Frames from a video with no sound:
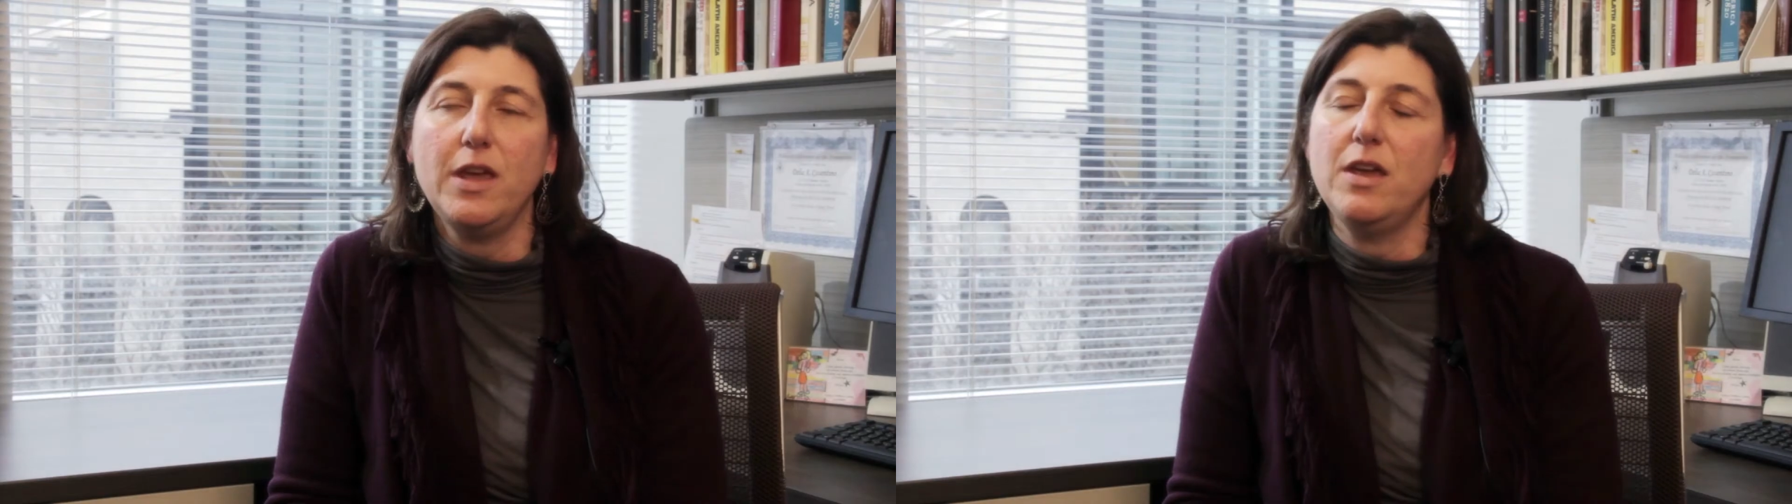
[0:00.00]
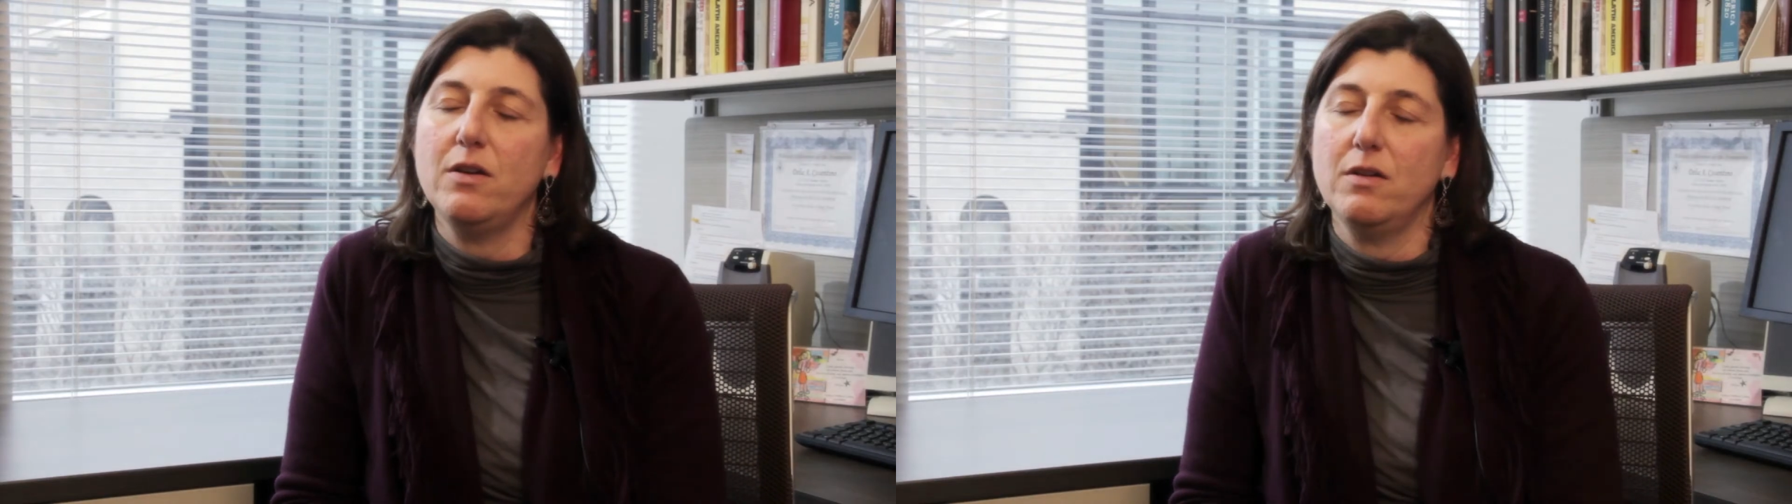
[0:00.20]

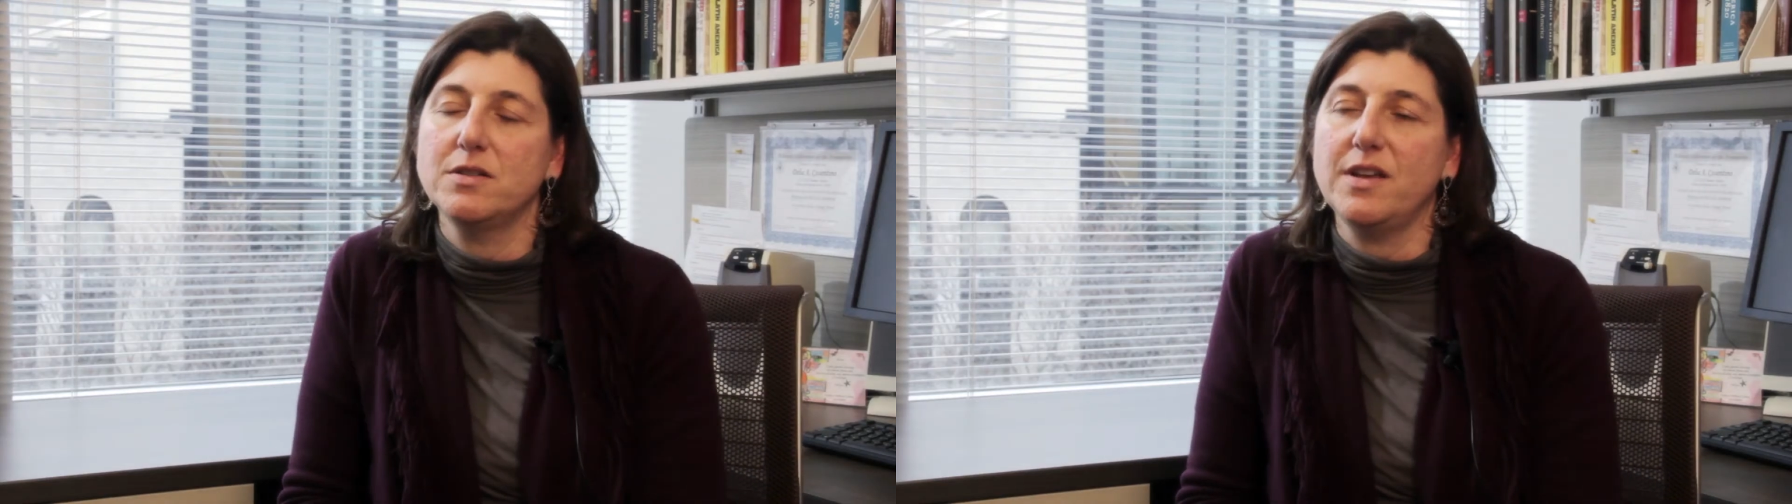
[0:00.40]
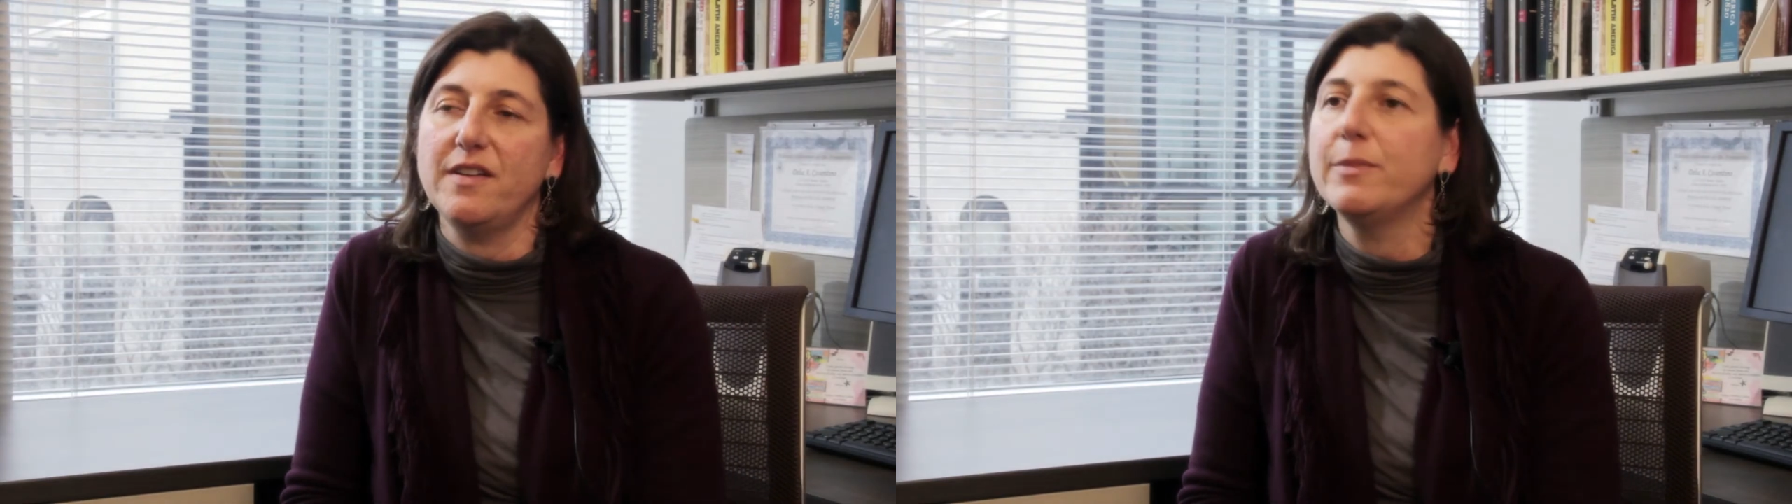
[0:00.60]

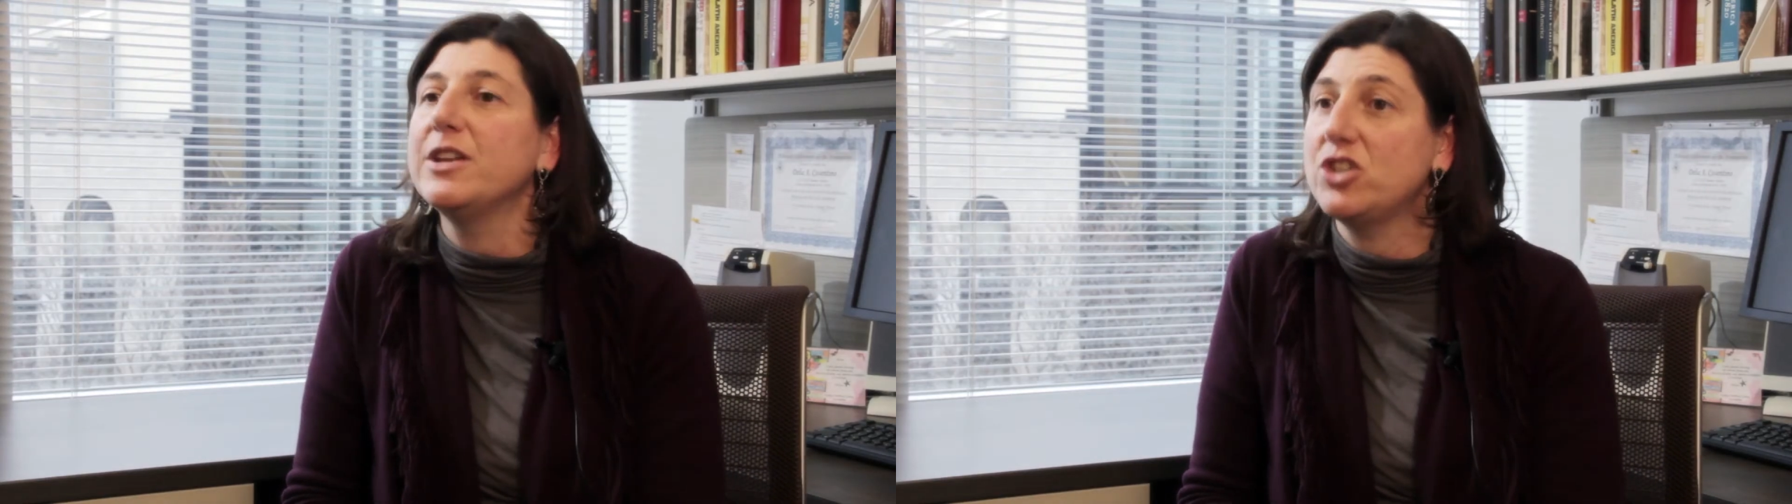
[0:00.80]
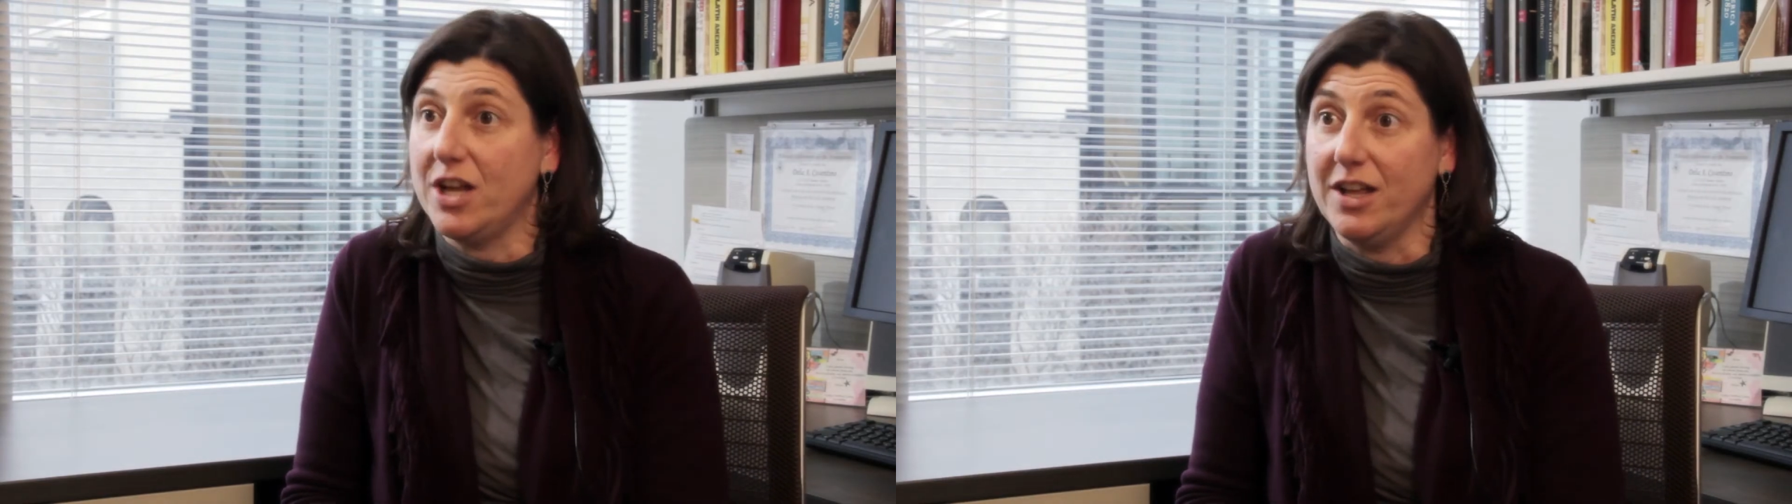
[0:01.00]
years, I've
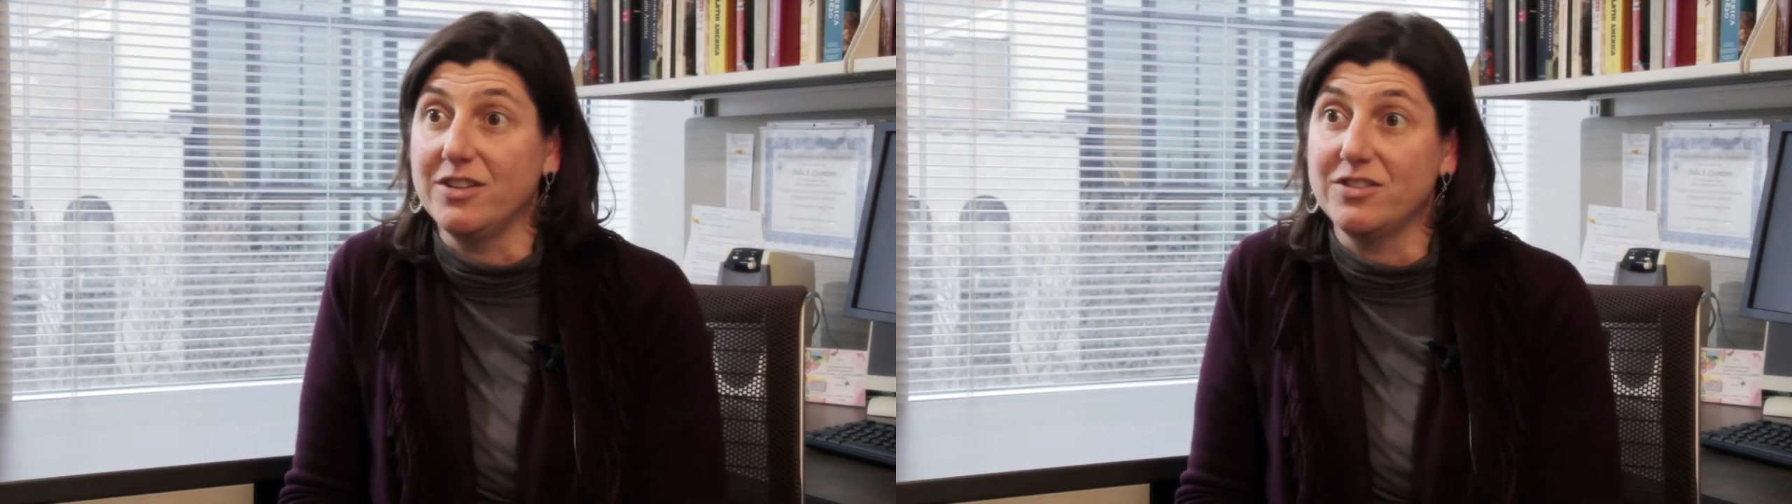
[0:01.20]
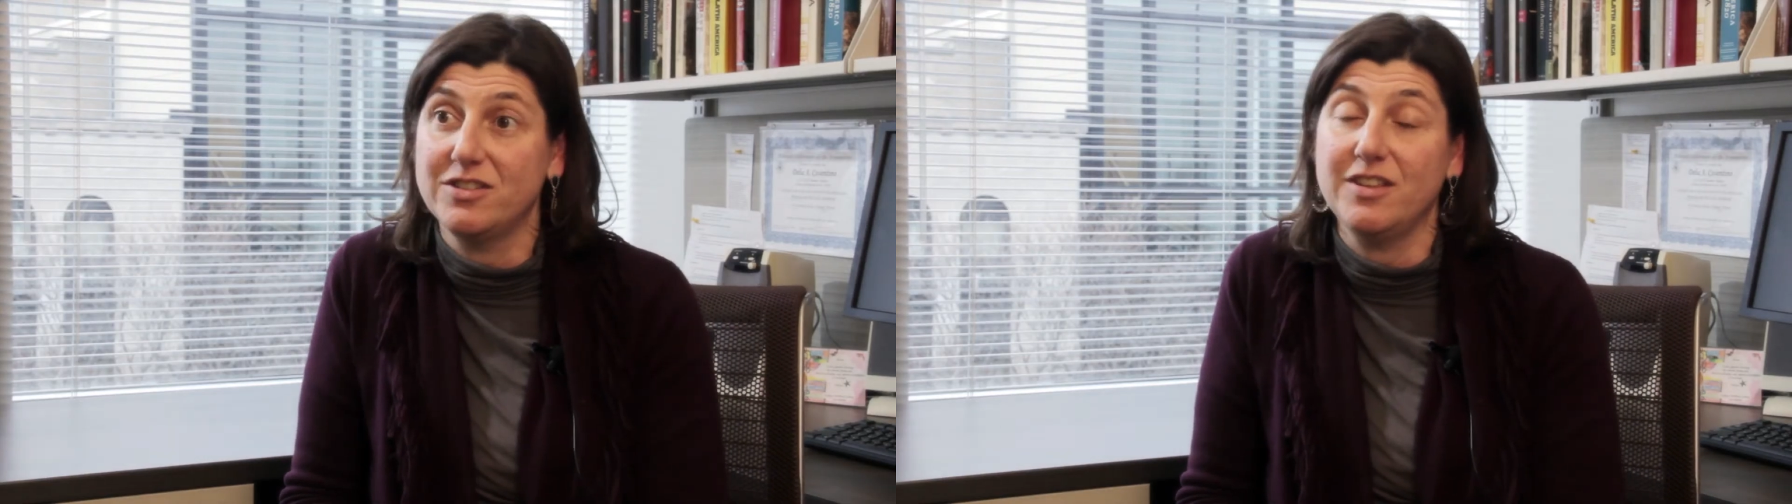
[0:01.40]
been
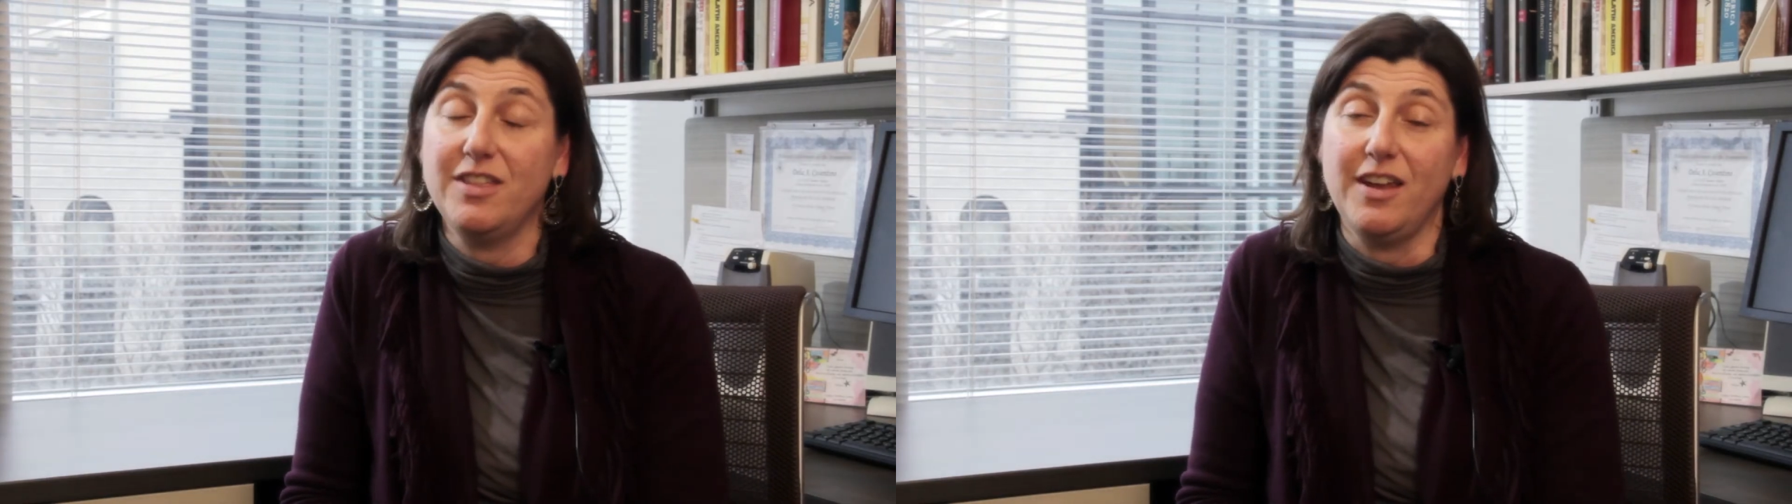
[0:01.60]
challenged to